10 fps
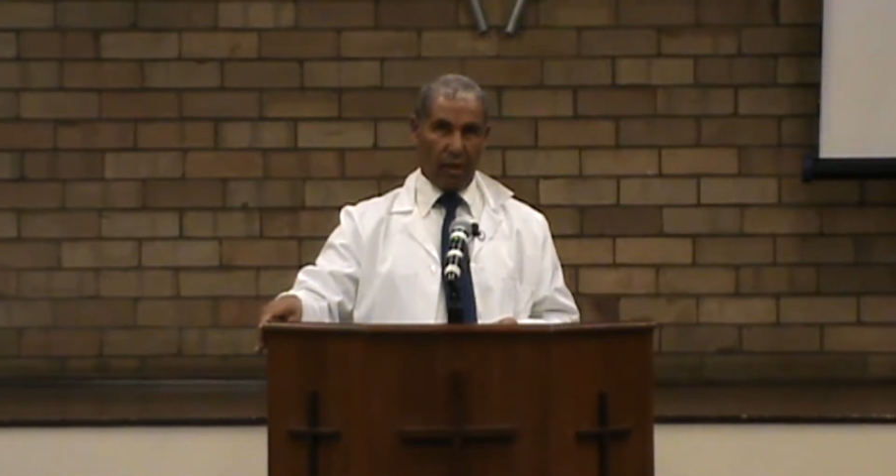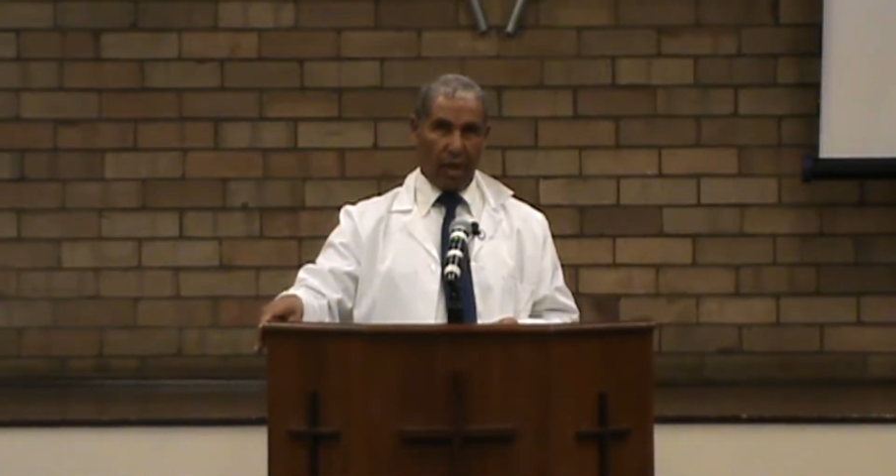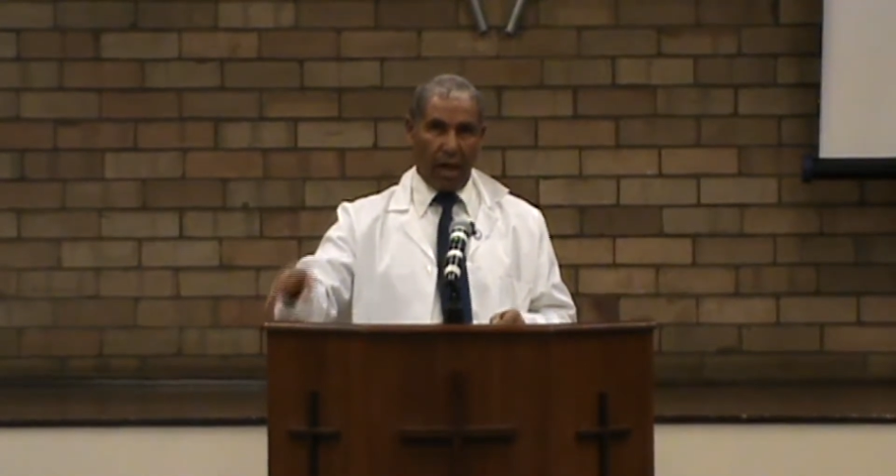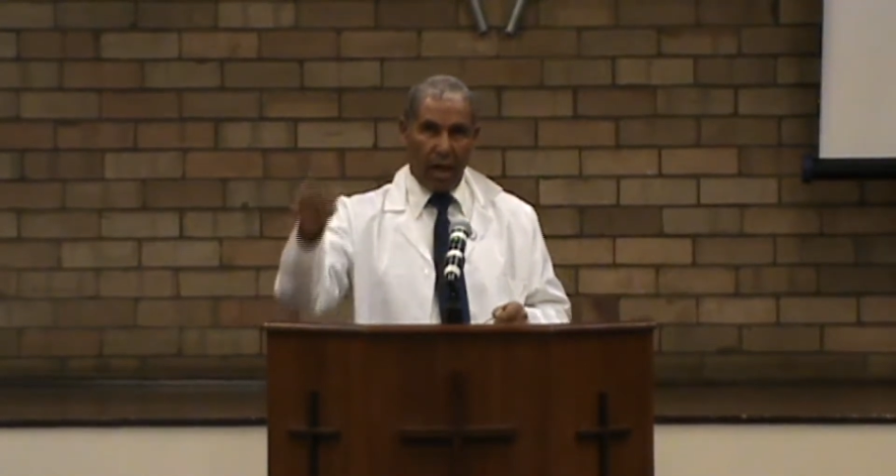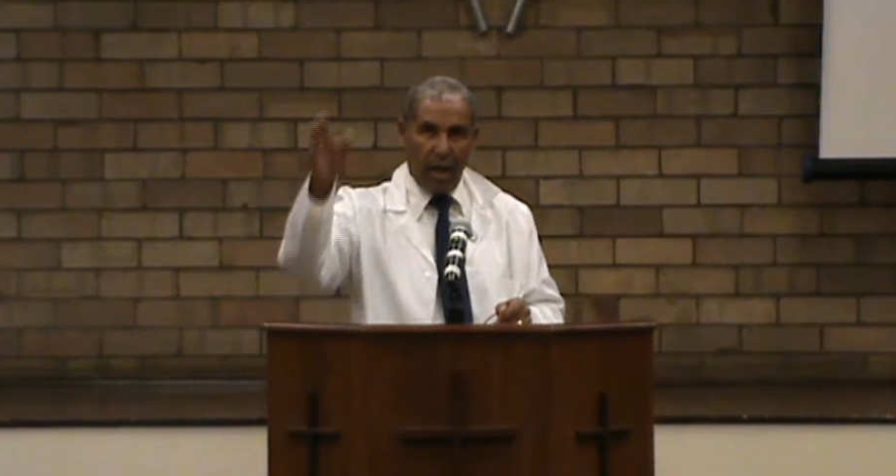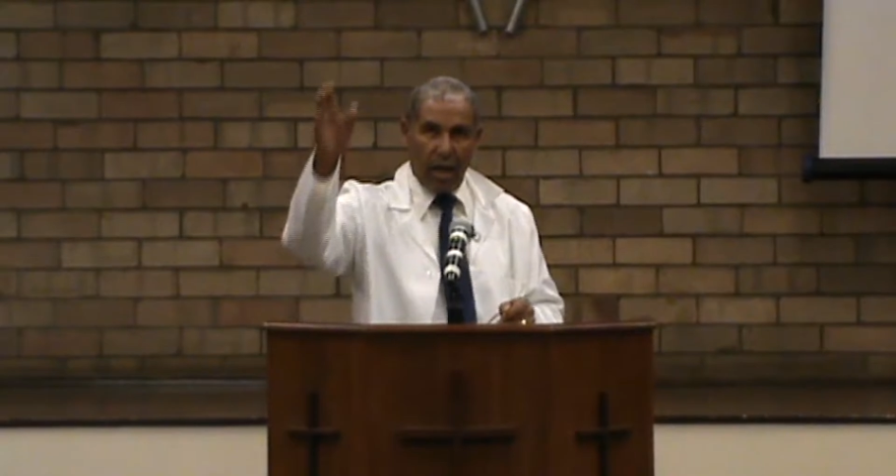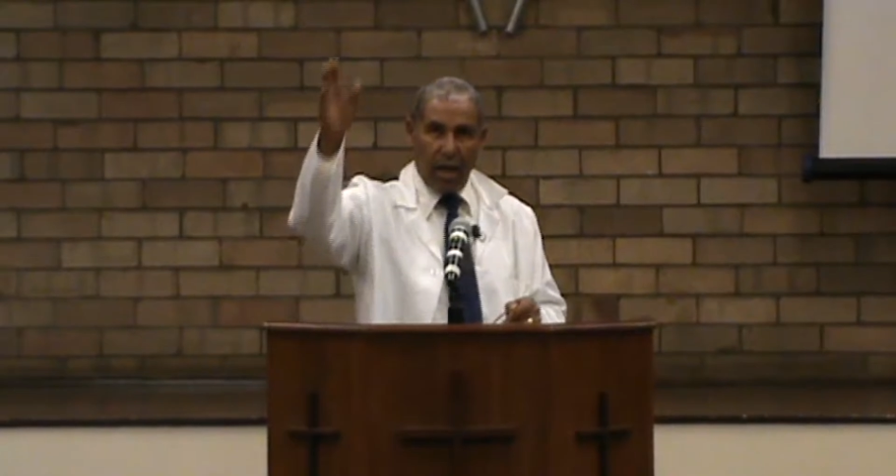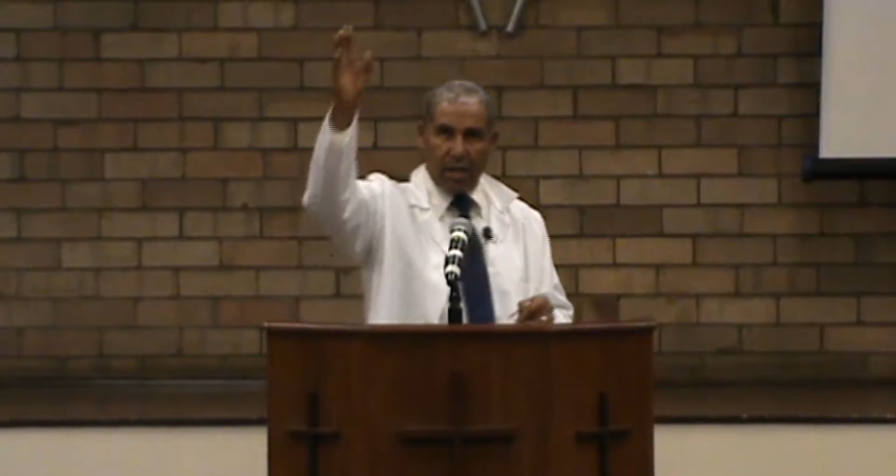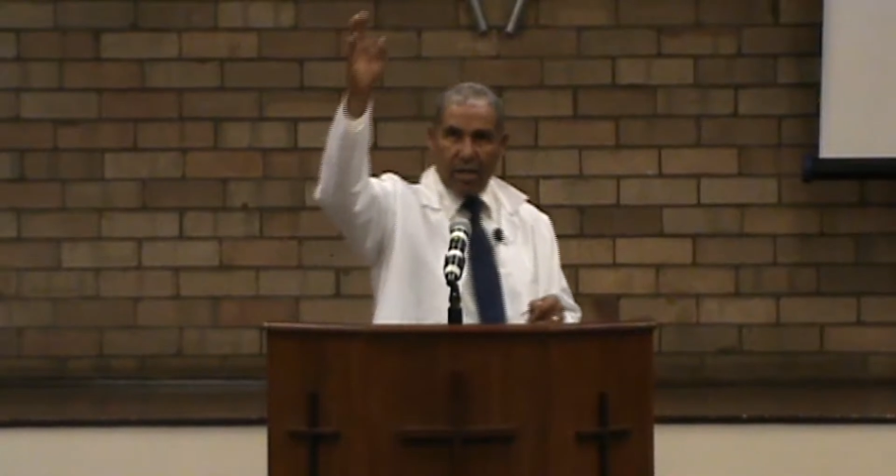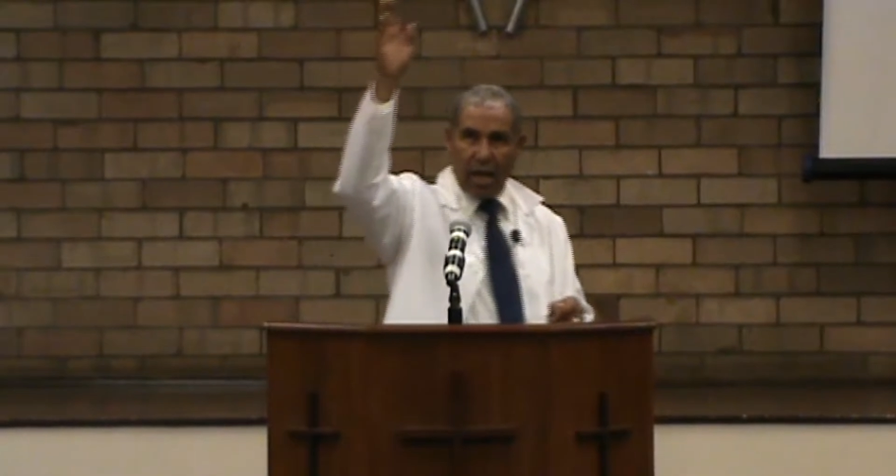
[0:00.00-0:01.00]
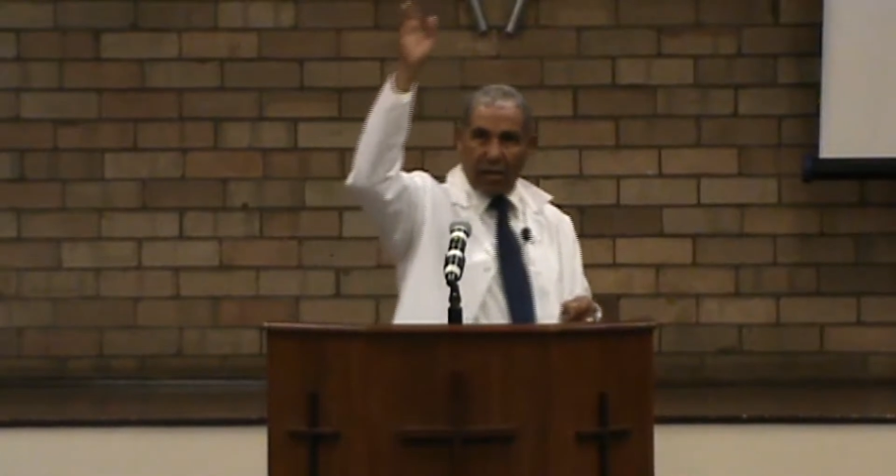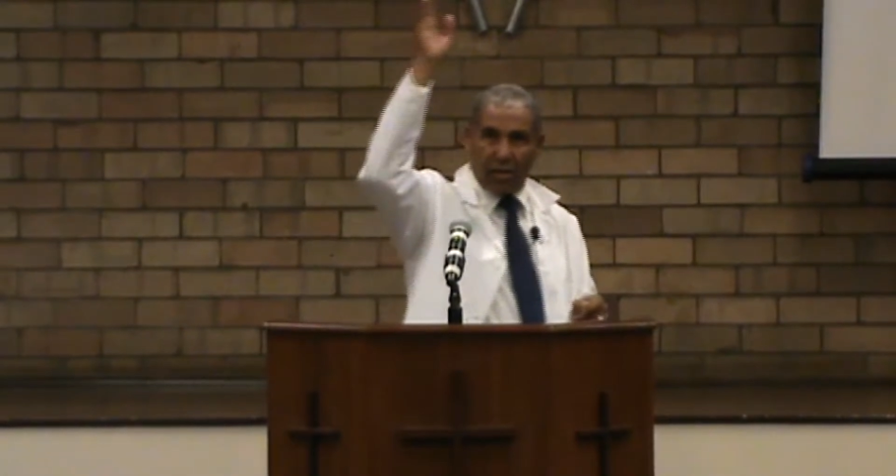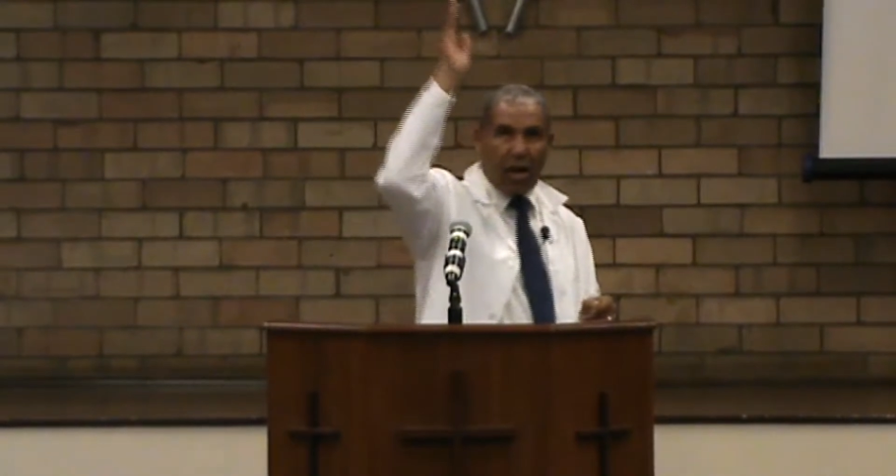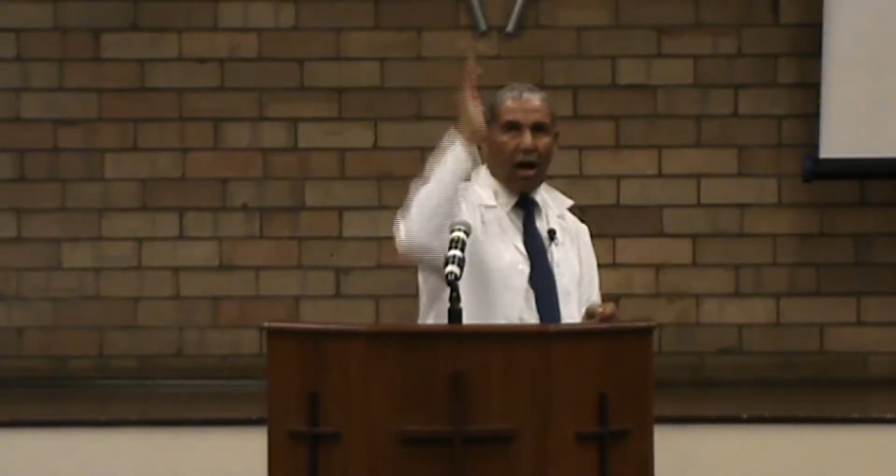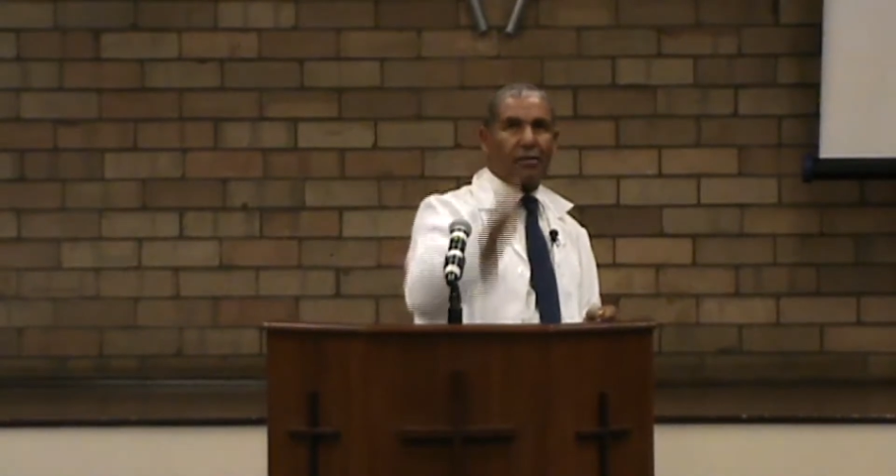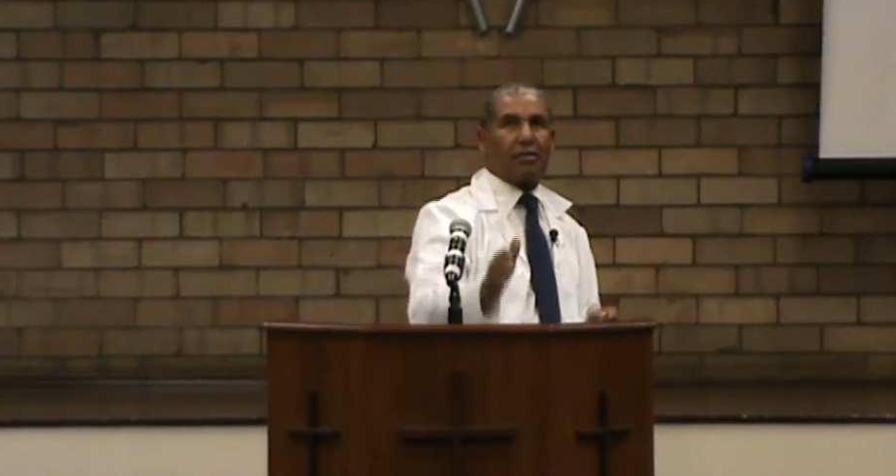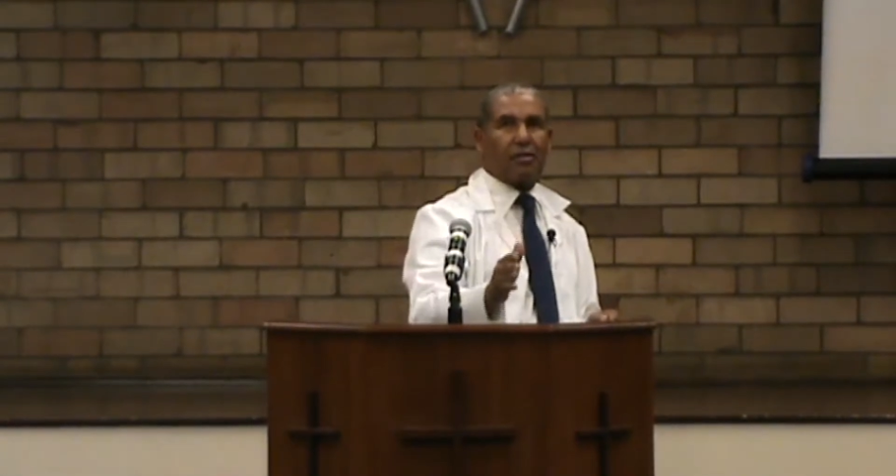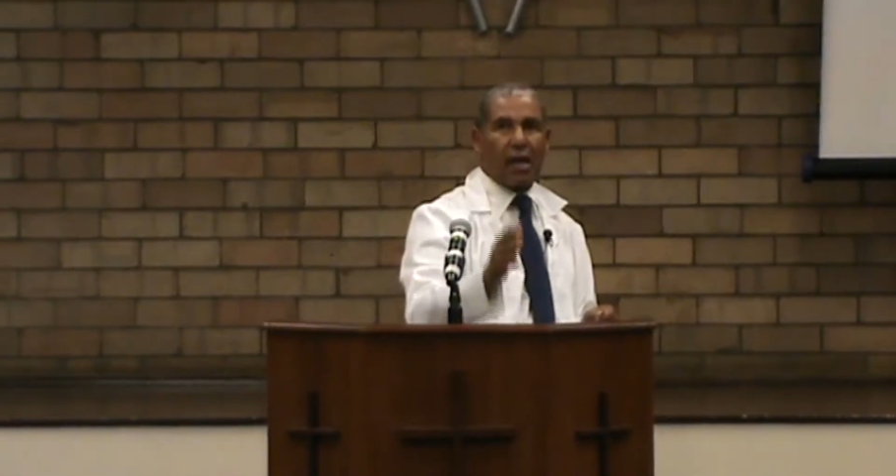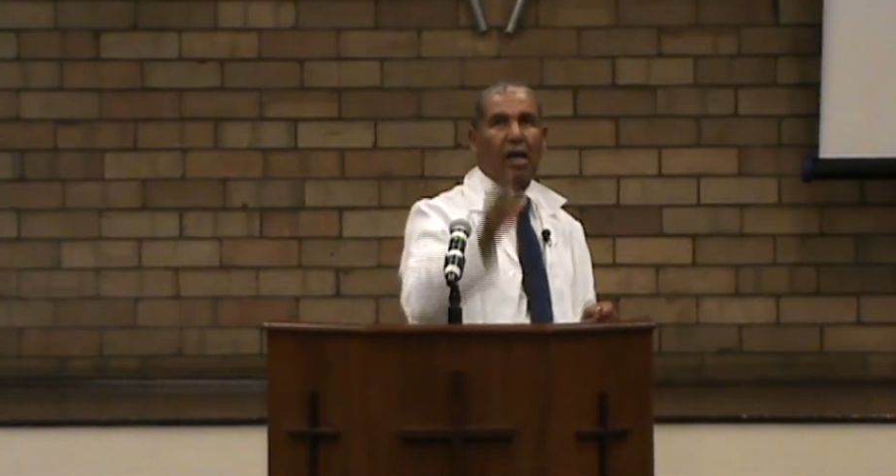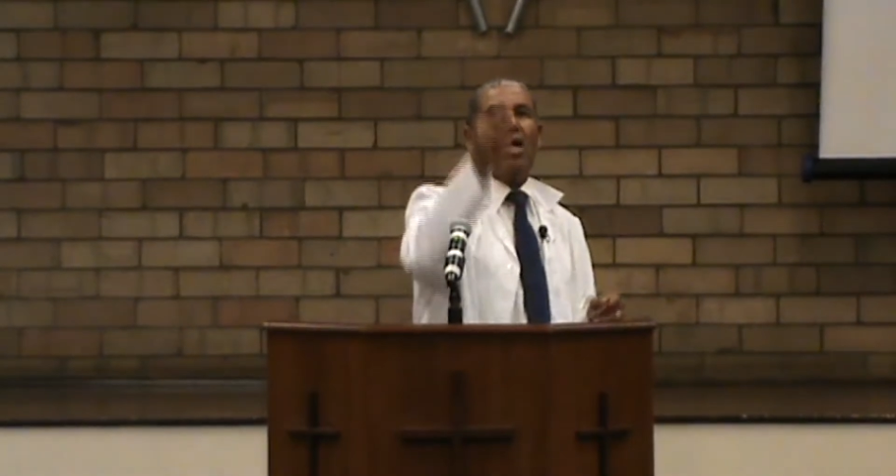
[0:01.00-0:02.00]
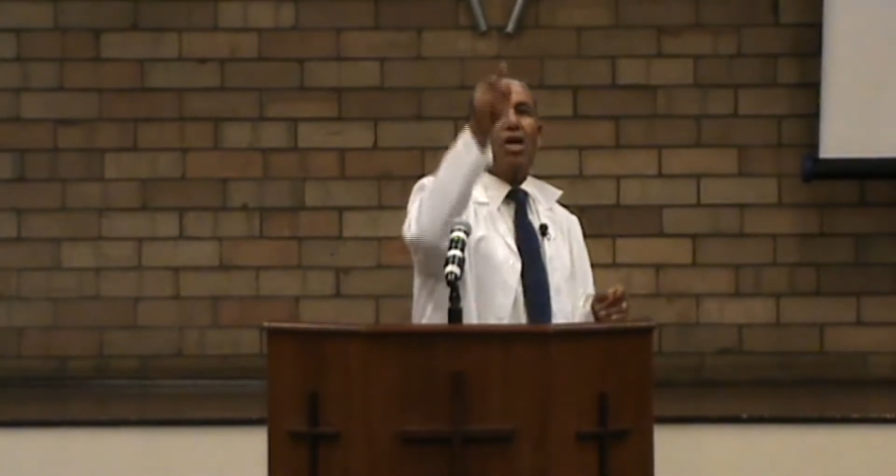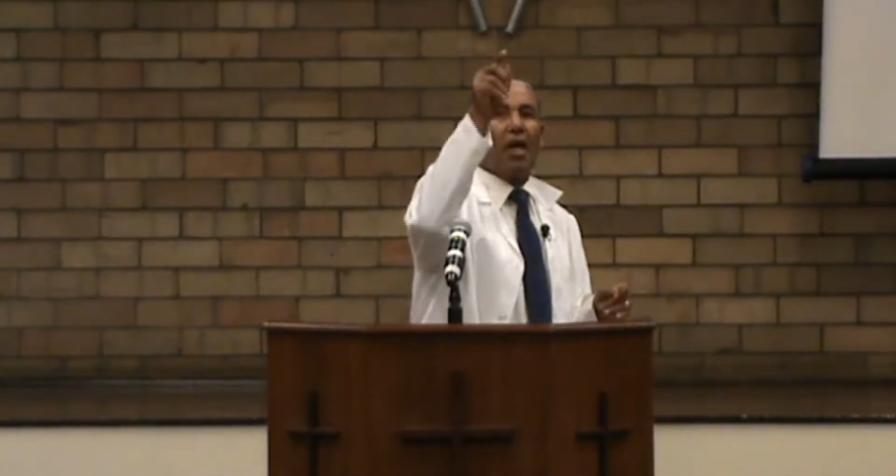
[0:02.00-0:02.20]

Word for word: It, it, it needs God to say,